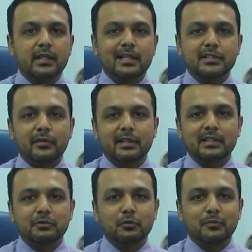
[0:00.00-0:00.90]

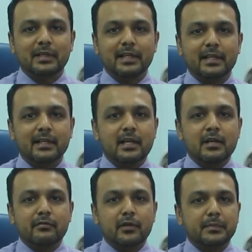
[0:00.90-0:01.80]
Harshavardhan Ghorpade
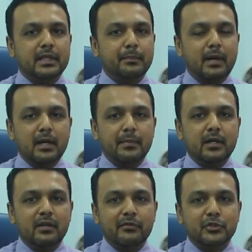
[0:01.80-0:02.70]
from the
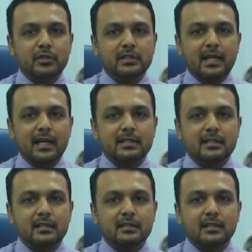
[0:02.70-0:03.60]
Department of Visual
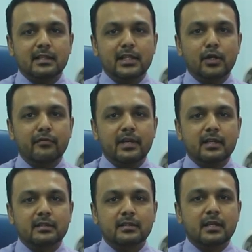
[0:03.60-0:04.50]
Sciences,
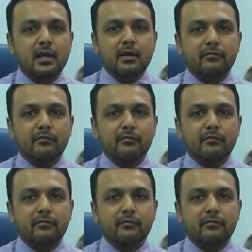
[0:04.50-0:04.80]
DOVS,